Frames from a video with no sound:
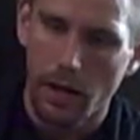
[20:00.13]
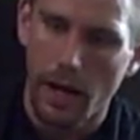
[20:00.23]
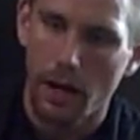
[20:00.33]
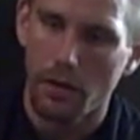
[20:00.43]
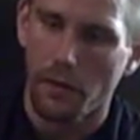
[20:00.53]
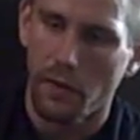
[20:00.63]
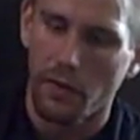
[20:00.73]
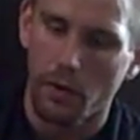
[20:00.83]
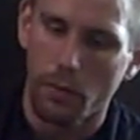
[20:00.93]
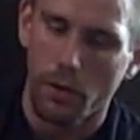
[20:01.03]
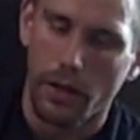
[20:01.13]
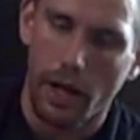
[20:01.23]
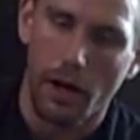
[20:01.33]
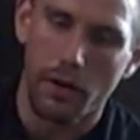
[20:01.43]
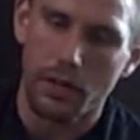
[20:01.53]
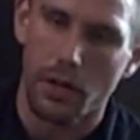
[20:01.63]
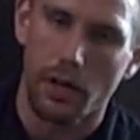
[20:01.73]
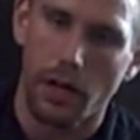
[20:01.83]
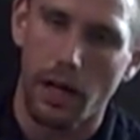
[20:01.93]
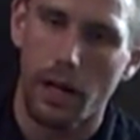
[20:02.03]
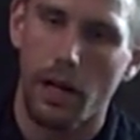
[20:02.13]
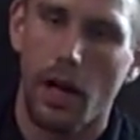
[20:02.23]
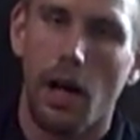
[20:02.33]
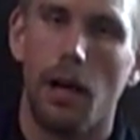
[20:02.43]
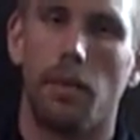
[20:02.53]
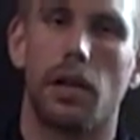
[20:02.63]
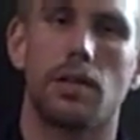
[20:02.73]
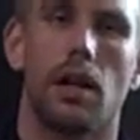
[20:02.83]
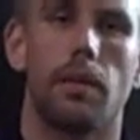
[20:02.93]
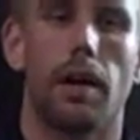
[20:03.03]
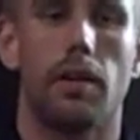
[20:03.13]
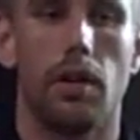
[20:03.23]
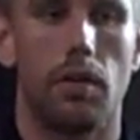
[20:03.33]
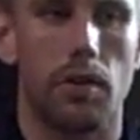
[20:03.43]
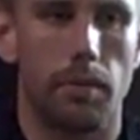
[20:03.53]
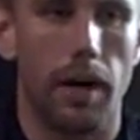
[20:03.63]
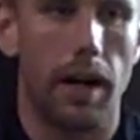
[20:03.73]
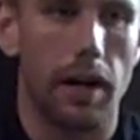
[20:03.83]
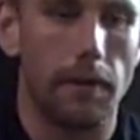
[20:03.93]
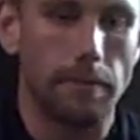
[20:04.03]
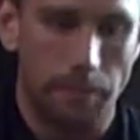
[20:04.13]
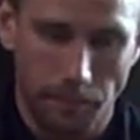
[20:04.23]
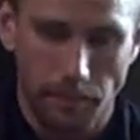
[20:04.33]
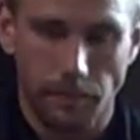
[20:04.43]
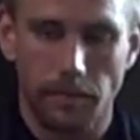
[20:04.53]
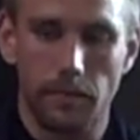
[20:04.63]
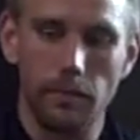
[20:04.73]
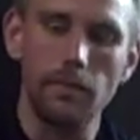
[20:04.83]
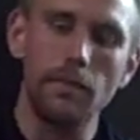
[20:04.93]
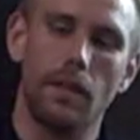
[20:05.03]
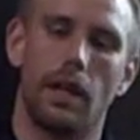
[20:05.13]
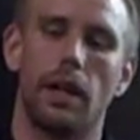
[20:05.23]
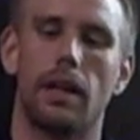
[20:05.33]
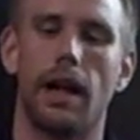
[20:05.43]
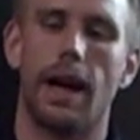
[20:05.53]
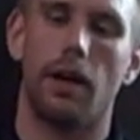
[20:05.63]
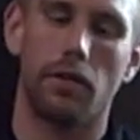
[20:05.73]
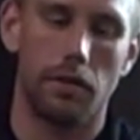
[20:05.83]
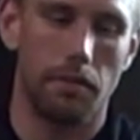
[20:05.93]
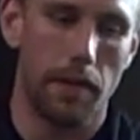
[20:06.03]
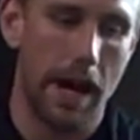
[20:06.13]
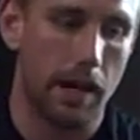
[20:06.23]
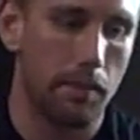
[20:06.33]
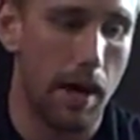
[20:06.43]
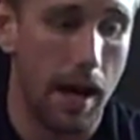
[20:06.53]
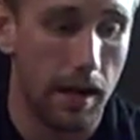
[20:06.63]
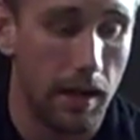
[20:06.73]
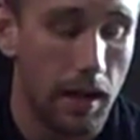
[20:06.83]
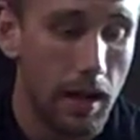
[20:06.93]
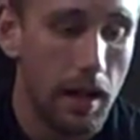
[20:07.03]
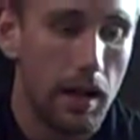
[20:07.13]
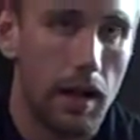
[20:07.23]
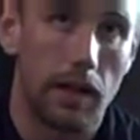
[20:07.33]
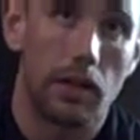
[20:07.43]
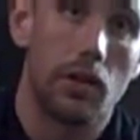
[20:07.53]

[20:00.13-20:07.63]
it out. If you feel it more in the outer, turn it in. But it's all about knowing your body. in, out, back, back, and then